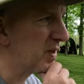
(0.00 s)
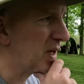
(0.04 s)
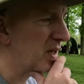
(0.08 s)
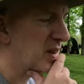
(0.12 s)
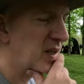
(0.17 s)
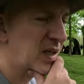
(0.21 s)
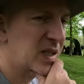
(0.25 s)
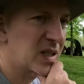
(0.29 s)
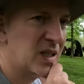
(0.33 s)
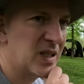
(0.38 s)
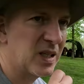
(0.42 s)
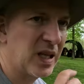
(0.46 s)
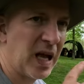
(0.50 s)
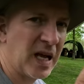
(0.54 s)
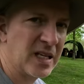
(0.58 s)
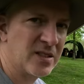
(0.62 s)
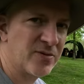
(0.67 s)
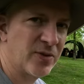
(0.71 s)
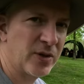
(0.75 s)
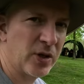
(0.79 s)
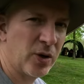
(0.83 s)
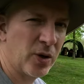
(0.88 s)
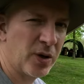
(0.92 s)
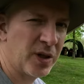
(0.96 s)
I think in the
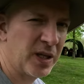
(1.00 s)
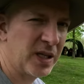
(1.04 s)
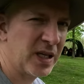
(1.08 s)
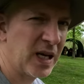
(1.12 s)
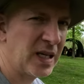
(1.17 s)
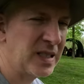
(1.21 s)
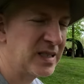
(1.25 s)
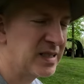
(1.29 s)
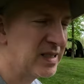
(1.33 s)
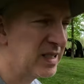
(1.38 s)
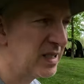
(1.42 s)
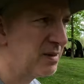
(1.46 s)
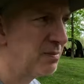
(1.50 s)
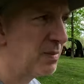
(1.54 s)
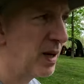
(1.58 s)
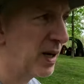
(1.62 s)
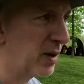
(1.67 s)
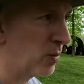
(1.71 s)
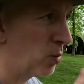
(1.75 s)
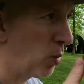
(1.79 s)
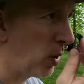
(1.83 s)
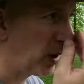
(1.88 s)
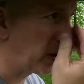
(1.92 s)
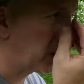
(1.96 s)
last video, I think I did
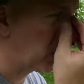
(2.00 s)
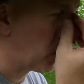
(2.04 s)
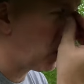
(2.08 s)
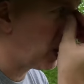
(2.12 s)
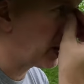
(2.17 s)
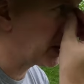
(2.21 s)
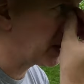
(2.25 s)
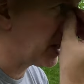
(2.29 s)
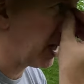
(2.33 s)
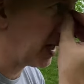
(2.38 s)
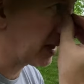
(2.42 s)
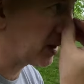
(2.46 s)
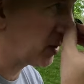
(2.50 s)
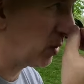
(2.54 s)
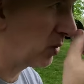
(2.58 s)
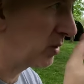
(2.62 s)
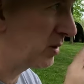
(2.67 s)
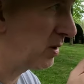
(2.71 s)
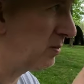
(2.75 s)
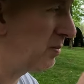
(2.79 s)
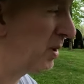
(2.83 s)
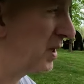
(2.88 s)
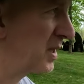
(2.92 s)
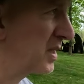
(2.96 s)
make one contact
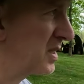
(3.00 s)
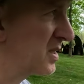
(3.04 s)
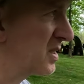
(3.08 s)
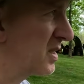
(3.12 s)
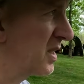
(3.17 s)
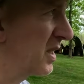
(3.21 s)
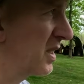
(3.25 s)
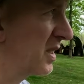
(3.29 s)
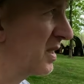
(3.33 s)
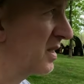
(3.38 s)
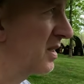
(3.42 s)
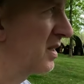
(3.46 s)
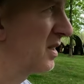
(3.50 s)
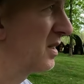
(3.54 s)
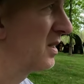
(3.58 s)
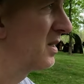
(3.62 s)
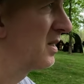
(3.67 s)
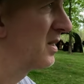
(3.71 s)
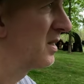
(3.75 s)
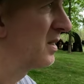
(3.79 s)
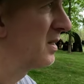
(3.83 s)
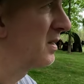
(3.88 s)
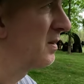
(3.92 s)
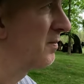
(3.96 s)
on the Buddistick.
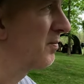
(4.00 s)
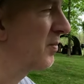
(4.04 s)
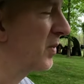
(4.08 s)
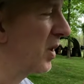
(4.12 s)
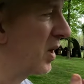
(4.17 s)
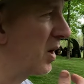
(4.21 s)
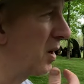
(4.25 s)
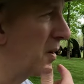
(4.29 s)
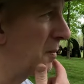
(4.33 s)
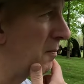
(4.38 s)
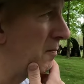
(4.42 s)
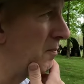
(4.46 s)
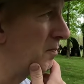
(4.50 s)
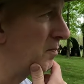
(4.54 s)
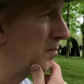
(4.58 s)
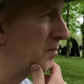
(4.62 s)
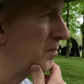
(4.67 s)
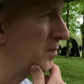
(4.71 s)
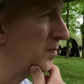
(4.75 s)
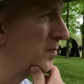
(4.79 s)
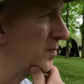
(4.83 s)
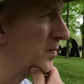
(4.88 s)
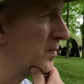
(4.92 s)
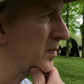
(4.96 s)
Um,
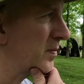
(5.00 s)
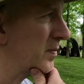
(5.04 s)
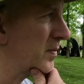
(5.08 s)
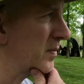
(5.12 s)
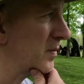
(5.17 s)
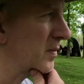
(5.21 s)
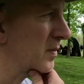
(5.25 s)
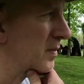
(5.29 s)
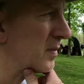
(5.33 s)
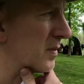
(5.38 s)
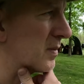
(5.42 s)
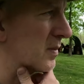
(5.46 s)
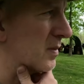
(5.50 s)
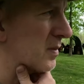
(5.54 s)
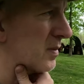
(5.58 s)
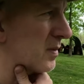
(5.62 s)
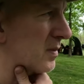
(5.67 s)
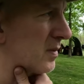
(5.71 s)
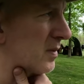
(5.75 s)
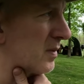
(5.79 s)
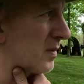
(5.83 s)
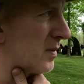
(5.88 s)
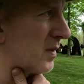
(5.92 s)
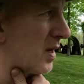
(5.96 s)

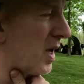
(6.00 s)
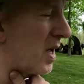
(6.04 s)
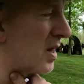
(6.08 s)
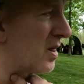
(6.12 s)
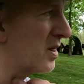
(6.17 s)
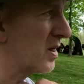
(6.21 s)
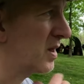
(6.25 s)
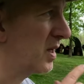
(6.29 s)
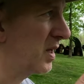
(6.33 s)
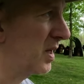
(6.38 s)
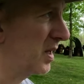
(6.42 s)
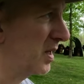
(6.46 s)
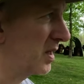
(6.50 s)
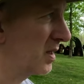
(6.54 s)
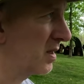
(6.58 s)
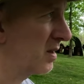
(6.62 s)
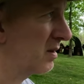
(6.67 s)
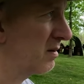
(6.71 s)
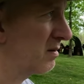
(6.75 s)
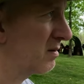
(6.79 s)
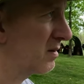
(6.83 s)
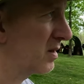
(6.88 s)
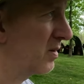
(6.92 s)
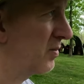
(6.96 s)
I think.
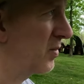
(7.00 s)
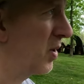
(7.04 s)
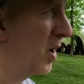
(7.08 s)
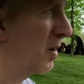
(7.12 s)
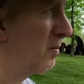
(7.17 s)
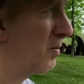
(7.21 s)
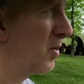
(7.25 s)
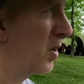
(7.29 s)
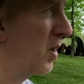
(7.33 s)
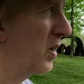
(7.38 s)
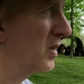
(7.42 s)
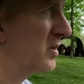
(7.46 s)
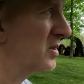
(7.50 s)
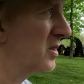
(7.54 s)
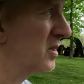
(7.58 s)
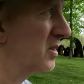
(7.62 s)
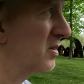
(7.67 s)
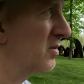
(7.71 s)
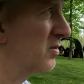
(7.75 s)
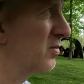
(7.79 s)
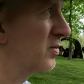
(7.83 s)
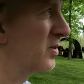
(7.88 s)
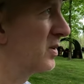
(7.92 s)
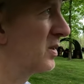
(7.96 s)
I'm not
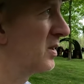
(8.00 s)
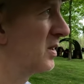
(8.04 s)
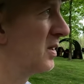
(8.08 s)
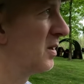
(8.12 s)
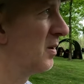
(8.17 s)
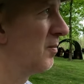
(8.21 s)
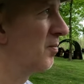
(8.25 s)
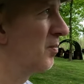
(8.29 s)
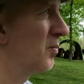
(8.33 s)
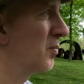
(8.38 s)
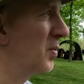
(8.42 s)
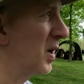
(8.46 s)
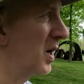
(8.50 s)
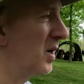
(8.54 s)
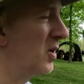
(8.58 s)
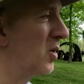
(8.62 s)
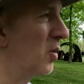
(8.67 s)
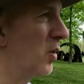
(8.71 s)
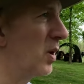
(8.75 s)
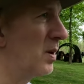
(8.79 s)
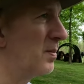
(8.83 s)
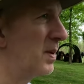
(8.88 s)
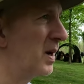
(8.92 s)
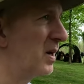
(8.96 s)
positive. But I
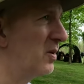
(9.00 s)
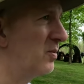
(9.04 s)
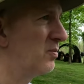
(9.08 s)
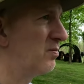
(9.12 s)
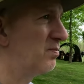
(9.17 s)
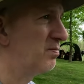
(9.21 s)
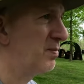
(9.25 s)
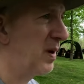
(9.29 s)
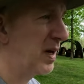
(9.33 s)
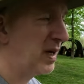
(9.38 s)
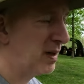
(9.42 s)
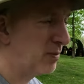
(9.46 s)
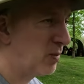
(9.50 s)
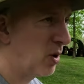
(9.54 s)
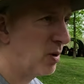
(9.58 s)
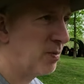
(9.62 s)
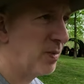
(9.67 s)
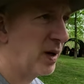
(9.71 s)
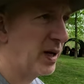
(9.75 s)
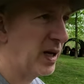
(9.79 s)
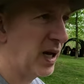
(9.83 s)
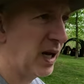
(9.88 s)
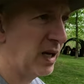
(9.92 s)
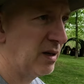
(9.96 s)
know I made, made them on
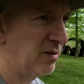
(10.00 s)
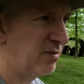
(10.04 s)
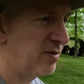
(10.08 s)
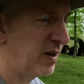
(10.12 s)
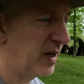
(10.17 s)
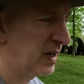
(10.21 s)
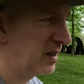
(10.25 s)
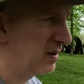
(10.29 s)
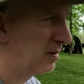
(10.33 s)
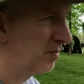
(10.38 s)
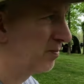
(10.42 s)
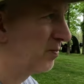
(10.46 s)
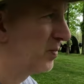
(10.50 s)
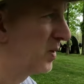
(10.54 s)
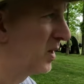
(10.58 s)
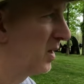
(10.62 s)
my end fed.